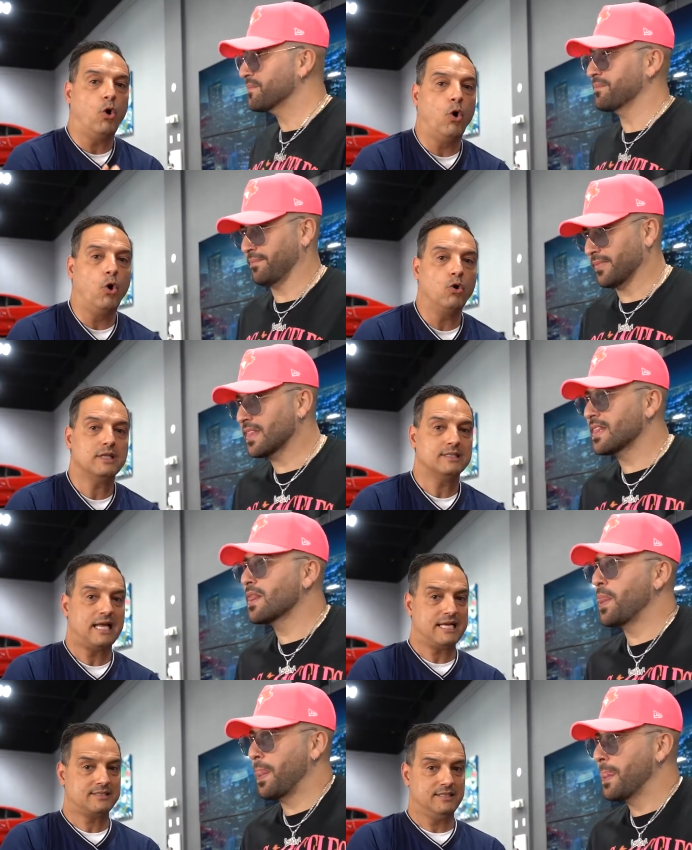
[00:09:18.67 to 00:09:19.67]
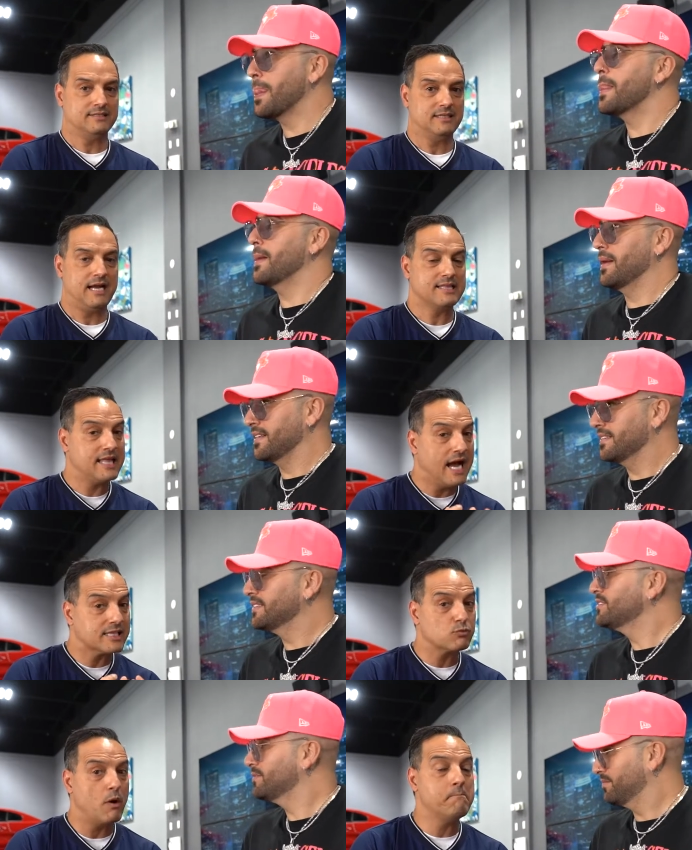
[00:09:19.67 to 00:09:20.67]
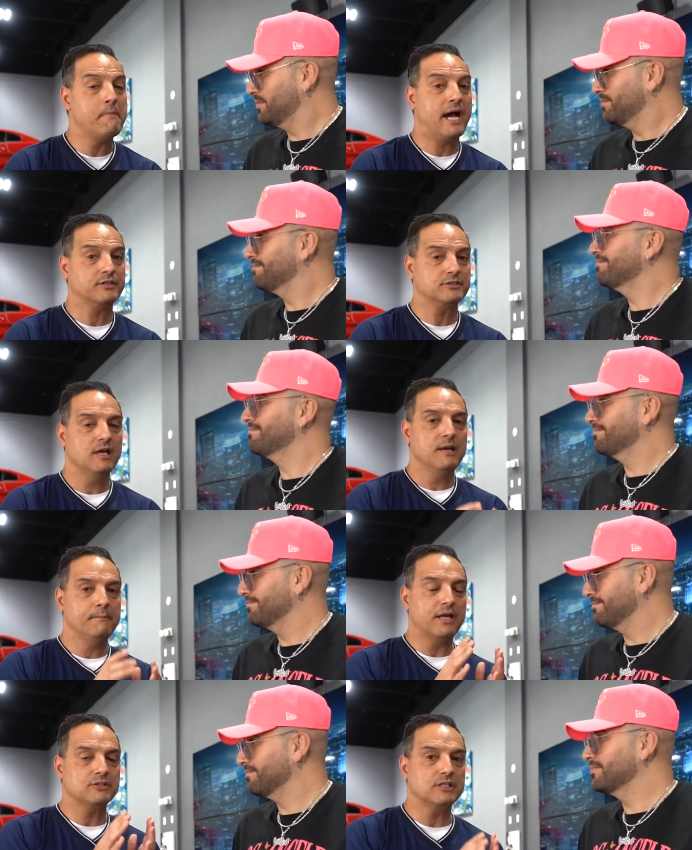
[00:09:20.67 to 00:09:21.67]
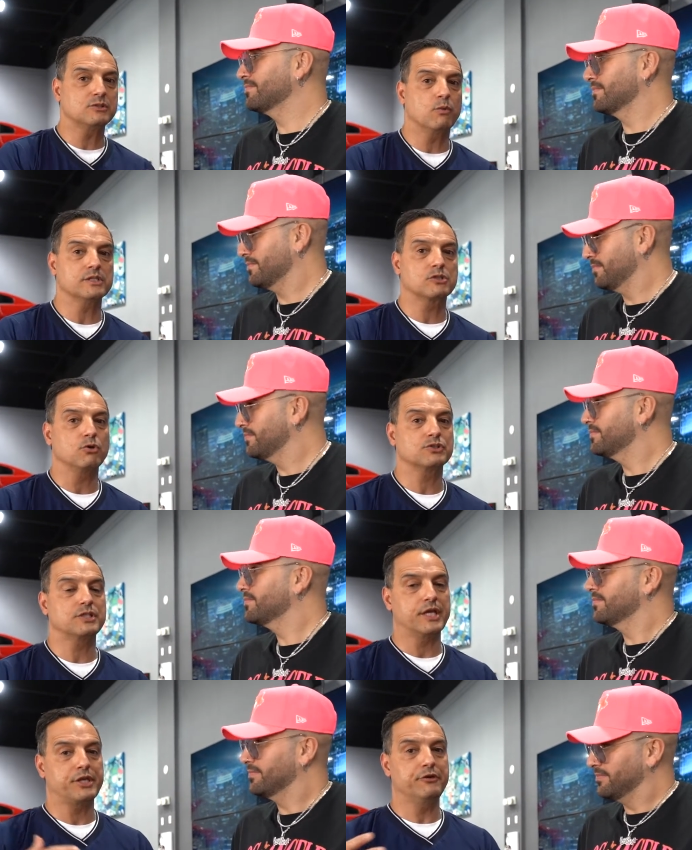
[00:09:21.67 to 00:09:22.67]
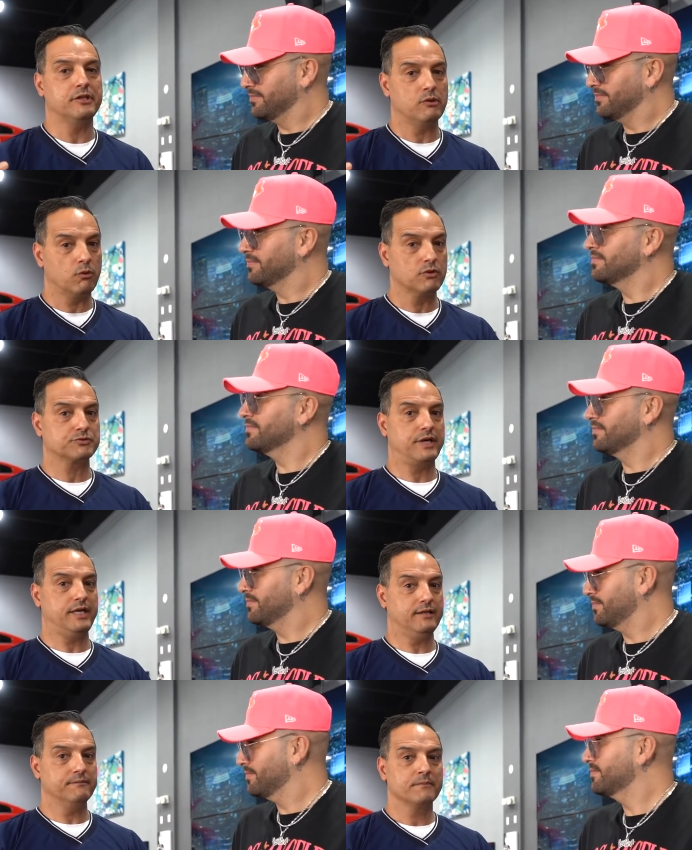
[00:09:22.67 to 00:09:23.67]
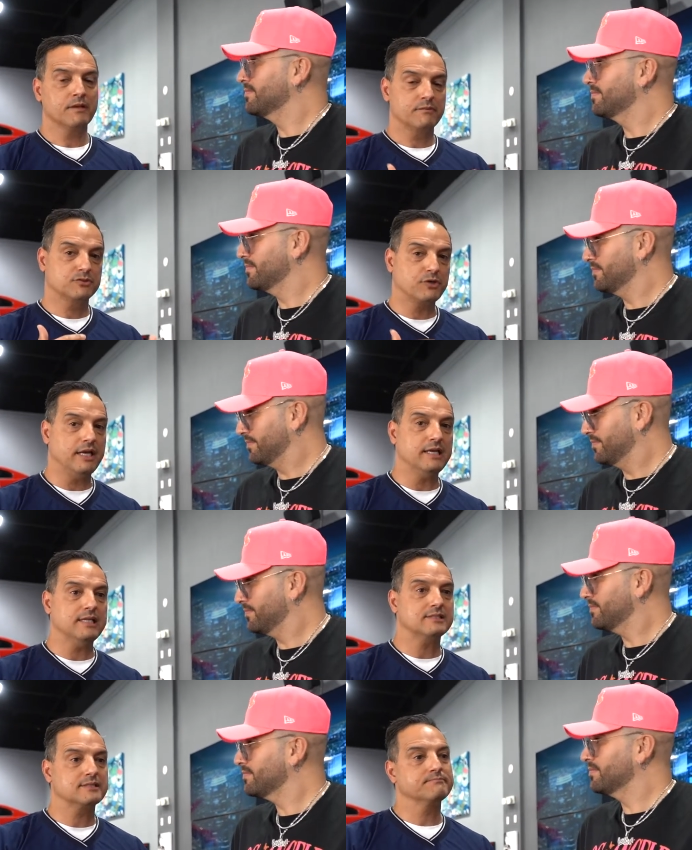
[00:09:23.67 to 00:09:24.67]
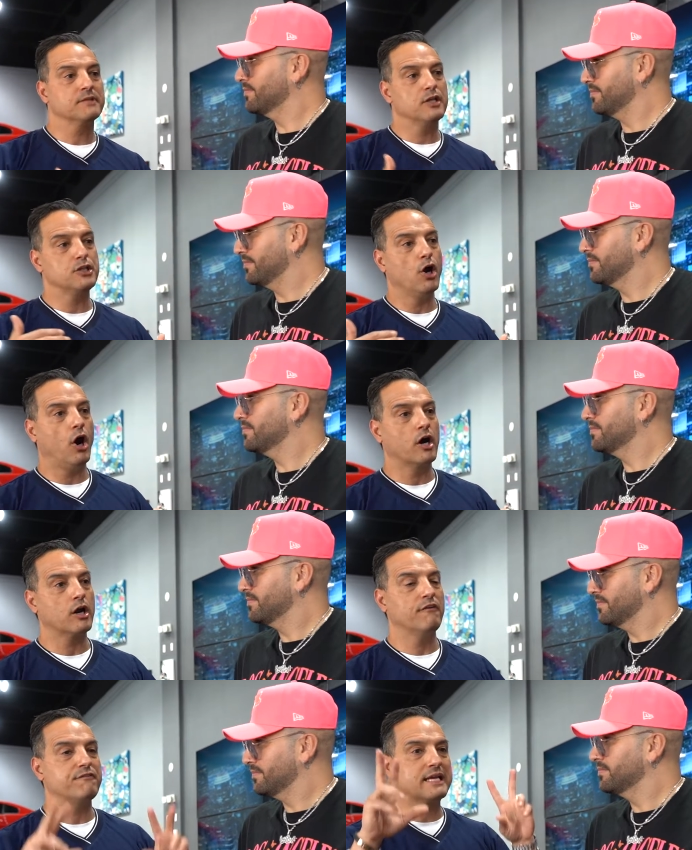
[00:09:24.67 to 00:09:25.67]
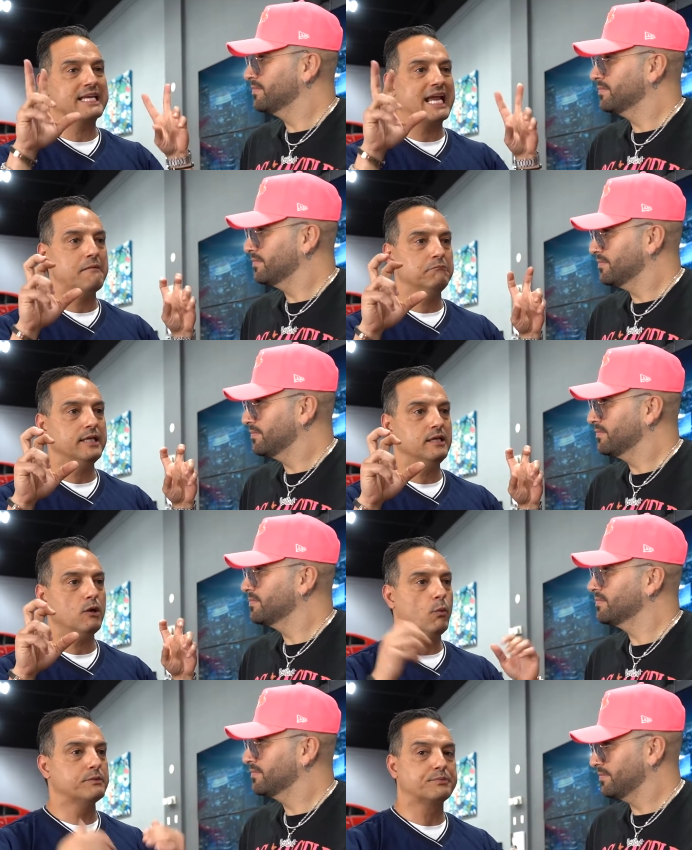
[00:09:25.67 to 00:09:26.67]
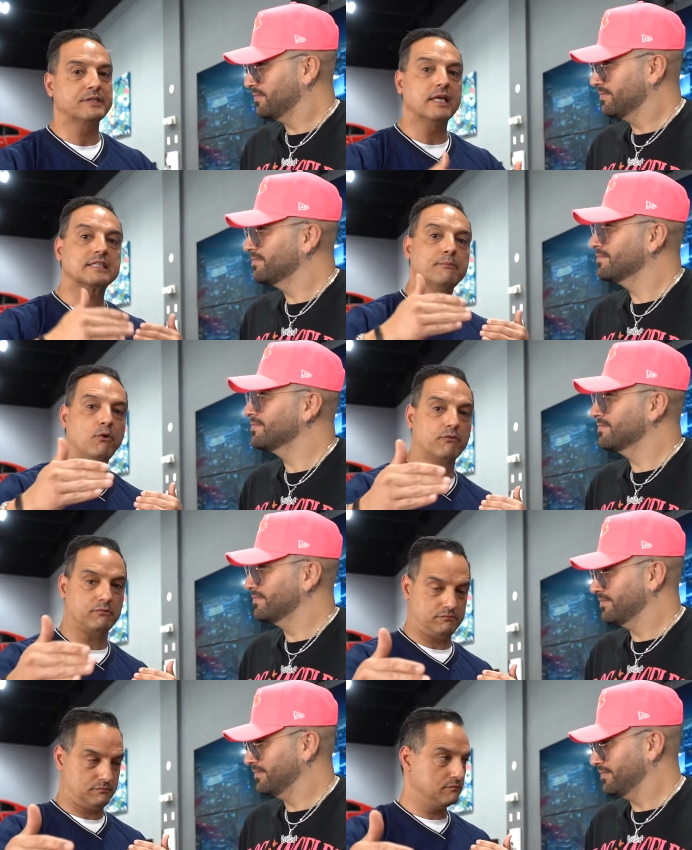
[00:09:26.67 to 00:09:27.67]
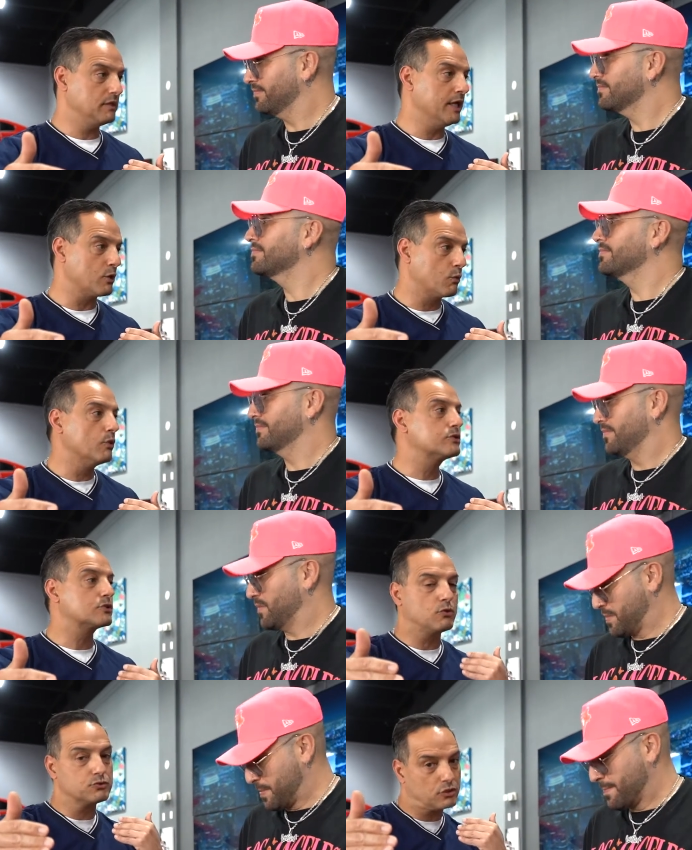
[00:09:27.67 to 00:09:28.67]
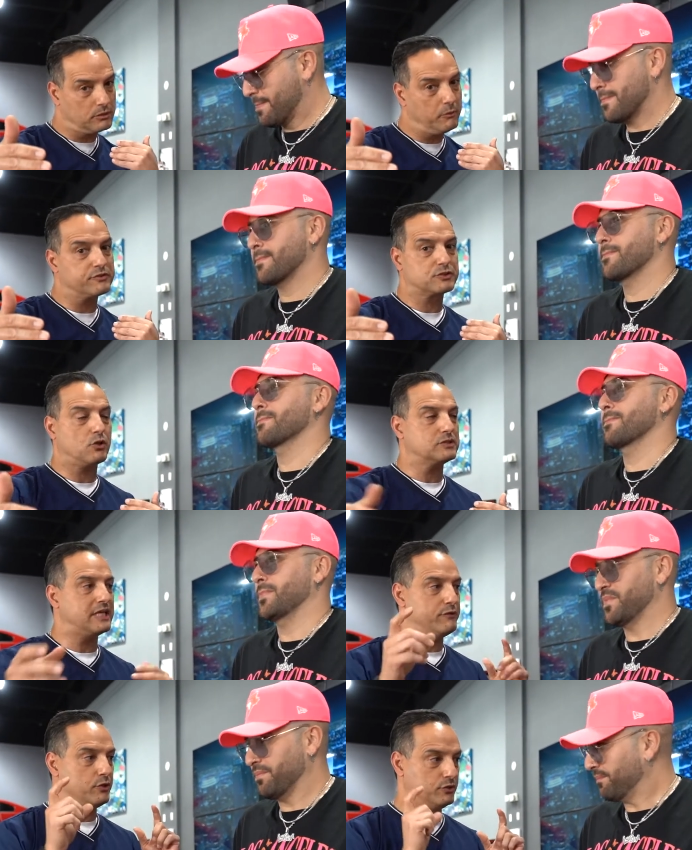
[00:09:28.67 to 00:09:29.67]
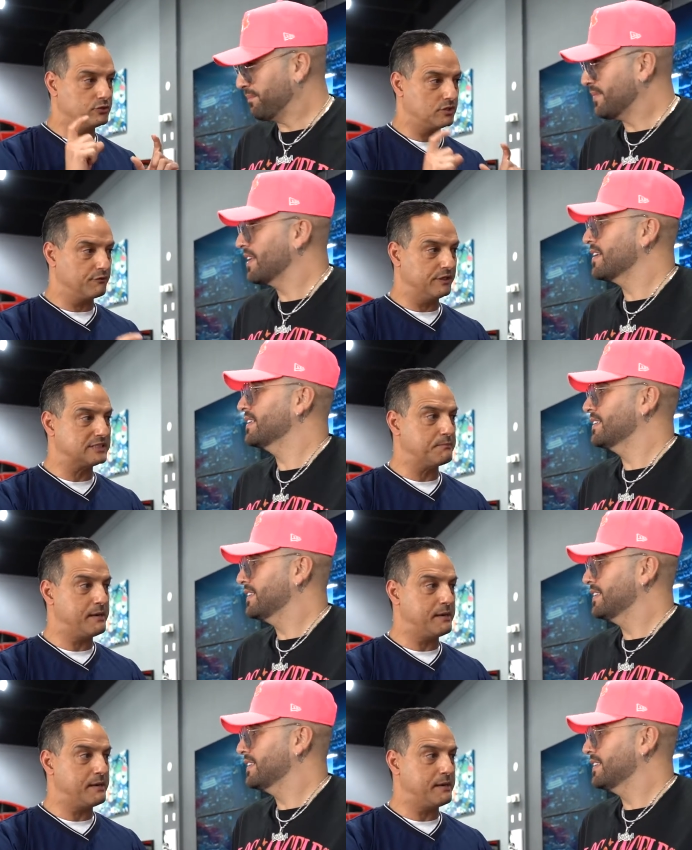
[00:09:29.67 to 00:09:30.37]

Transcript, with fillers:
Speaker 1: hold that asset. And that's what matters because it's what is called secure in the world of trading. Trading is the art of gambling with predictable, in quotes, controllable results if you use risk